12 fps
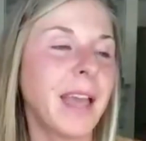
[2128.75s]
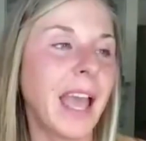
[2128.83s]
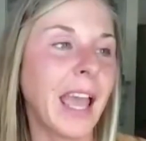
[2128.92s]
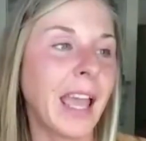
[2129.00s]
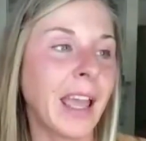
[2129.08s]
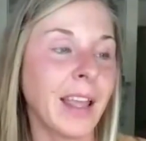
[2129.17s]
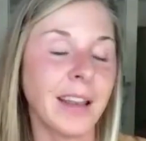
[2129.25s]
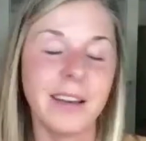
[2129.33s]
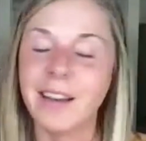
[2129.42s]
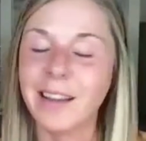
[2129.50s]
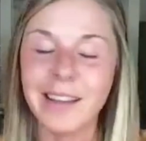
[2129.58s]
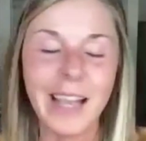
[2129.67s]

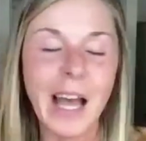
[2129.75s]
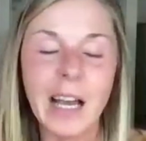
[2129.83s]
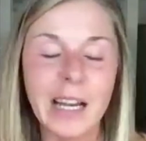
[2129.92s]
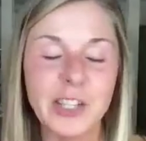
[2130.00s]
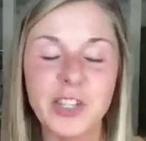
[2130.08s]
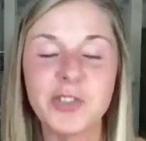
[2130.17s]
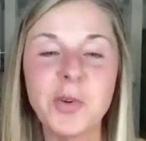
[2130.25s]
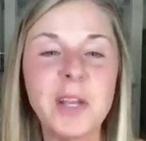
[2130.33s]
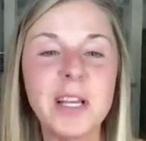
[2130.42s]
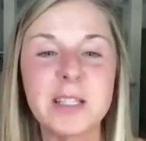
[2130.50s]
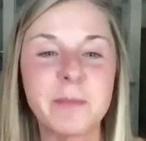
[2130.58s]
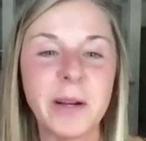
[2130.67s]
And yeah, I just
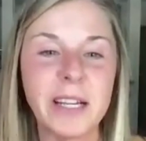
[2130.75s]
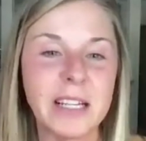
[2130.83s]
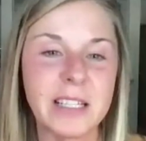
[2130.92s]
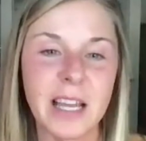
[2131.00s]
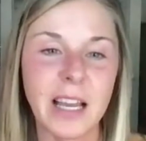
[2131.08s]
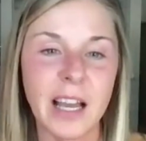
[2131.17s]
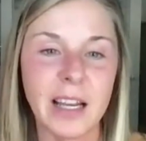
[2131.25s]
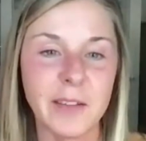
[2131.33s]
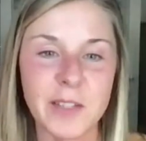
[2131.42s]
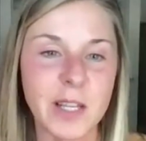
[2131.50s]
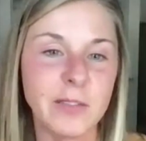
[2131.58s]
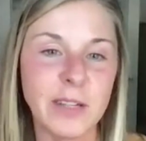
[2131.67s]
don't experience that kind
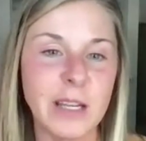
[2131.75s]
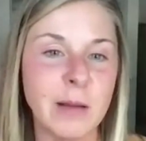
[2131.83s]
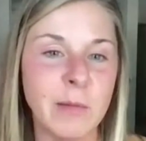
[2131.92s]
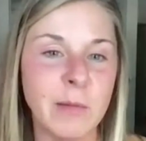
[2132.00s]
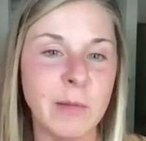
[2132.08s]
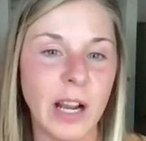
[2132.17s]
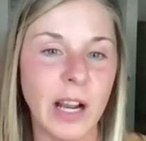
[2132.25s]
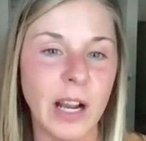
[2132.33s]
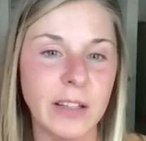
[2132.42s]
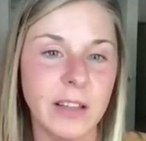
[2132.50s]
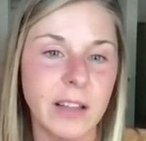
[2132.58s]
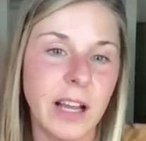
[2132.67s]
of stuff anymore.
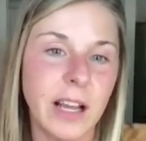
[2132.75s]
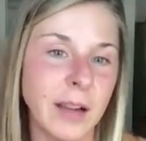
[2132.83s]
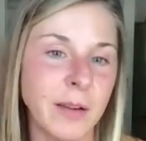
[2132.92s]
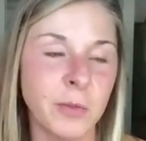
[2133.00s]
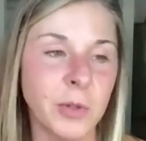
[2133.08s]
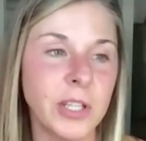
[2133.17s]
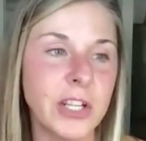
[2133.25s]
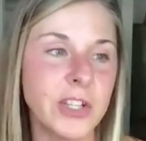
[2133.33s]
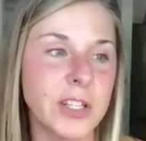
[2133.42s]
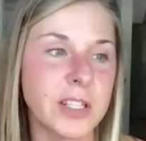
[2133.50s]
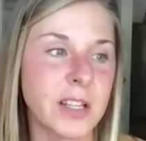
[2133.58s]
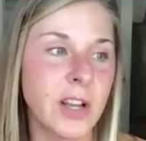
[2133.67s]
I
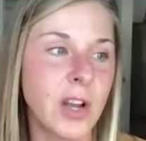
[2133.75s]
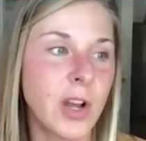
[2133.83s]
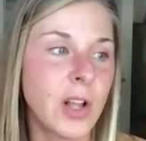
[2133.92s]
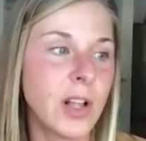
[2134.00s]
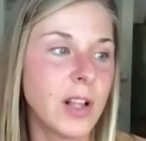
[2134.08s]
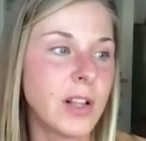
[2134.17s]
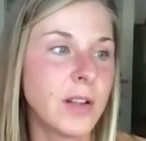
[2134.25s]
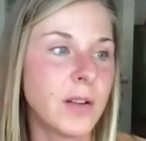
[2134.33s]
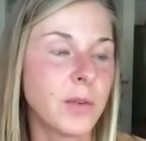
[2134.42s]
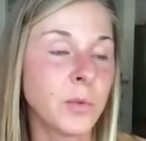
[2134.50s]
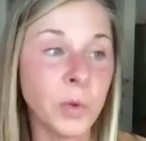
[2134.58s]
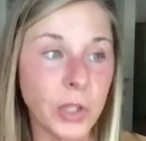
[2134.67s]
really just
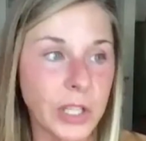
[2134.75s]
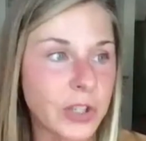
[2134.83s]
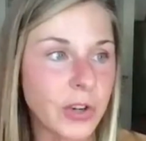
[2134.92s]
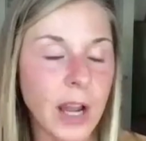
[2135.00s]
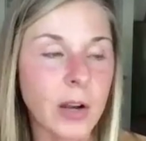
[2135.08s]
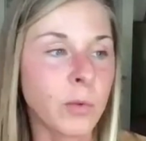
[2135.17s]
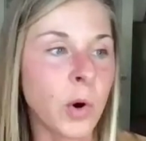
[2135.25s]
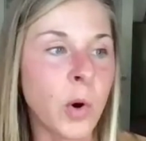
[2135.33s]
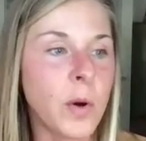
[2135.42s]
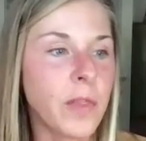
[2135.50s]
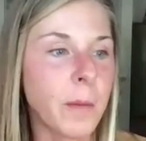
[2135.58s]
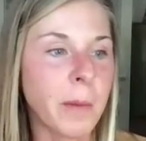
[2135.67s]
try to
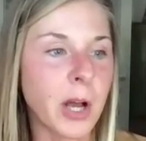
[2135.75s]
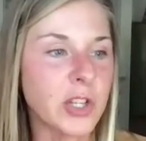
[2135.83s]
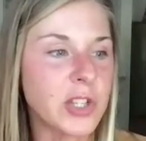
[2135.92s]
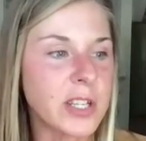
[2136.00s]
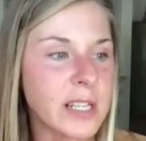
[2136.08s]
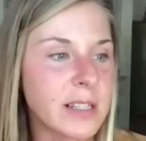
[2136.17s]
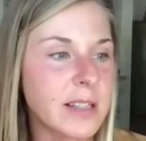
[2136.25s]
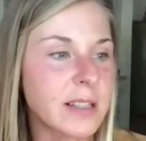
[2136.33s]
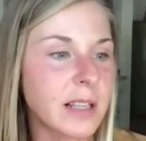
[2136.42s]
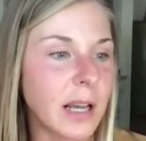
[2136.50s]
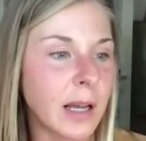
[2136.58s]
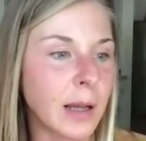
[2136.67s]
roll with the
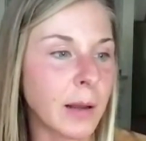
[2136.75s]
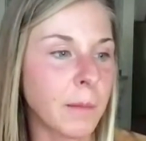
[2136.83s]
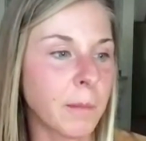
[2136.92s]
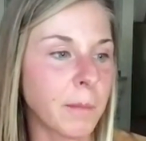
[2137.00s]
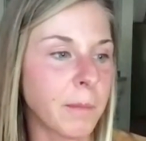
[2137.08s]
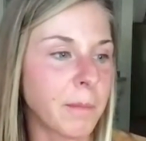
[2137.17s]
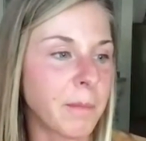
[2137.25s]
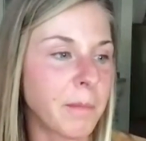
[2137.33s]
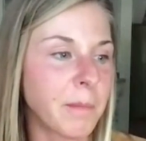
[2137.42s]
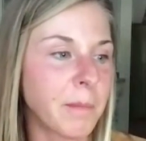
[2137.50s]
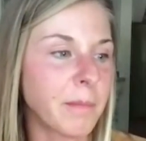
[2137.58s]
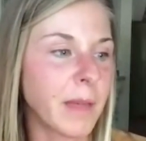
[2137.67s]
punches. And
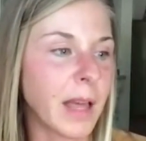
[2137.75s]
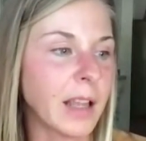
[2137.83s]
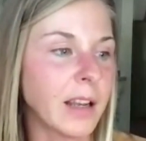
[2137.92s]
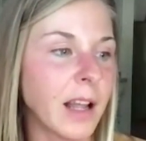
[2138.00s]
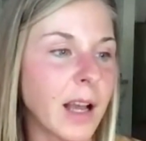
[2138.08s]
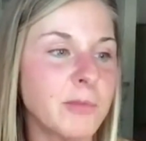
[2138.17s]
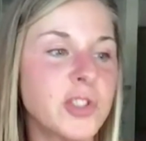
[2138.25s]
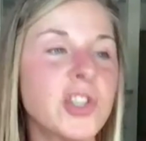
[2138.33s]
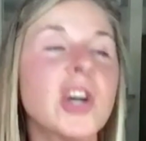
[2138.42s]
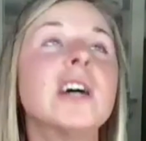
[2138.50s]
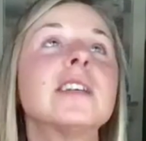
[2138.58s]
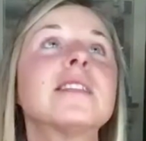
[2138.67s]
I'm
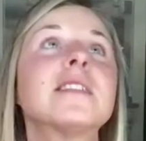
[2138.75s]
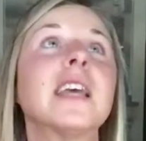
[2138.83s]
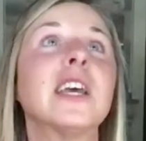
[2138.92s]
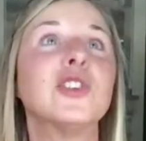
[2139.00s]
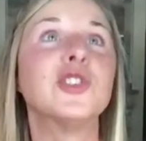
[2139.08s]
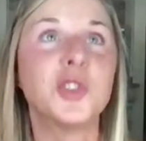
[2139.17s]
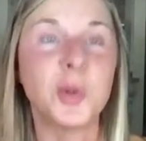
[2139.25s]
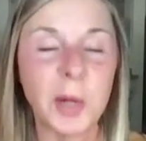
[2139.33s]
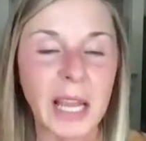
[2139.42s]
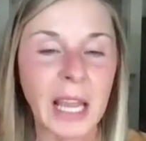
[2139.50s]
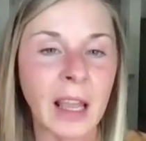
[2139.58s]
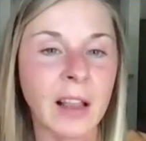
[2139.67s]
just
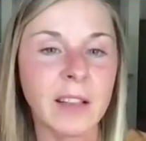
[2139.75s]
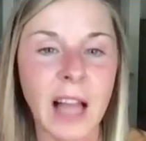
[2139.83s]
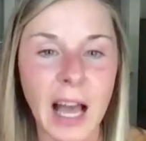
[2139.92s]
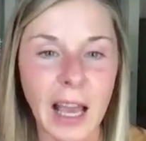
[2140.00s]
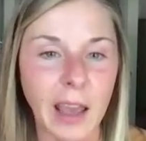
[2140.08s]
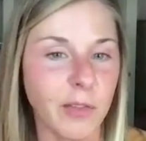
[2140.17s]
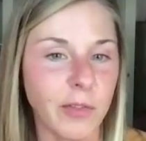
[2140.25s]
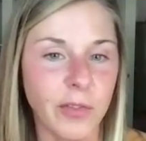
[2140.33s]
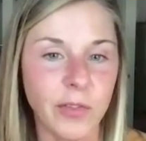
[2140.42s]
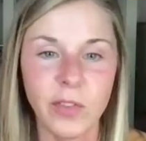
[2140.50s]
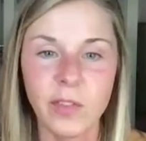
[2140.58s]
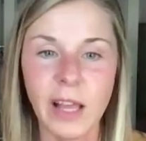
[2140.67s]
enjoying
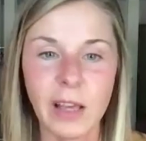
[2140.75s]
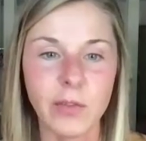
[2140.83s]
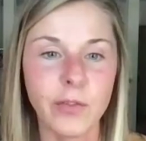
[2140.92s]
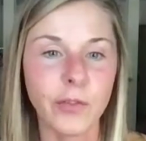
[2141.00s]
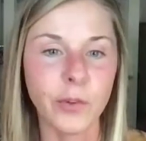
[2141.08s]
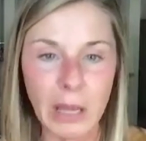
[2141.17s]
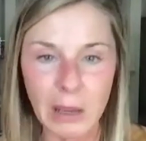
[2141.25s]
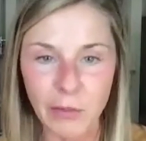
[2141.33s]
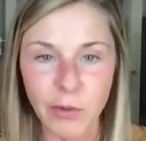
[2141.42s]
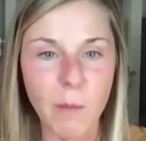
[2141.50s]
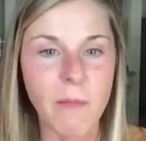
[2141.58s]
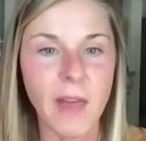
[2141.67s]
life, like free
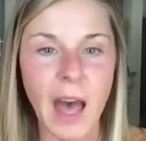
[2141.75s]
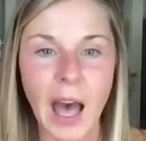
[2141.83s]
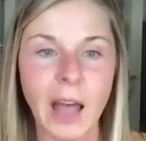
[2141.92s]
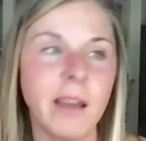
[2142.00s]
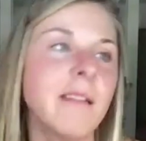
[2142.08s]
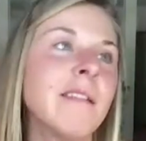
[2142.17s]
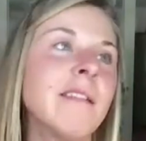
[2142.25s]
from that,